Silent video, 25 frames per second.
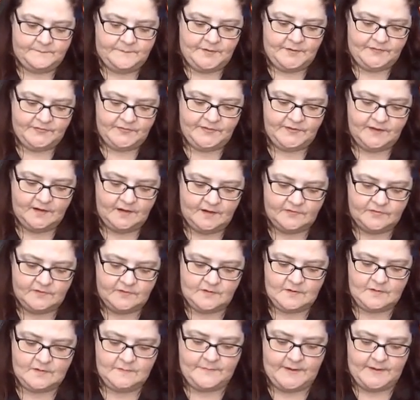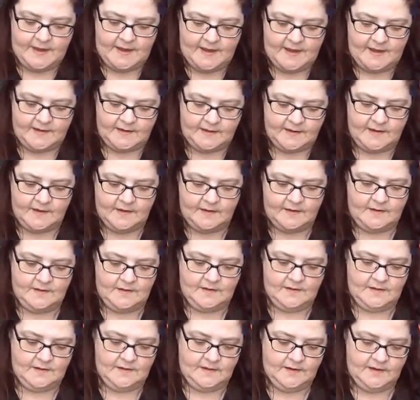put the other bag
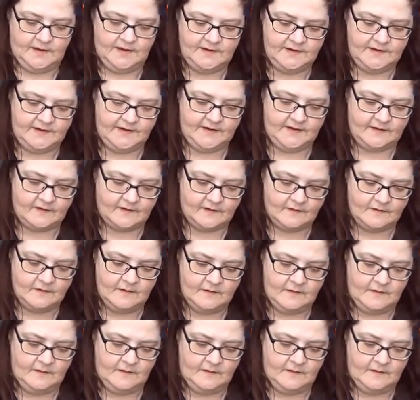in here,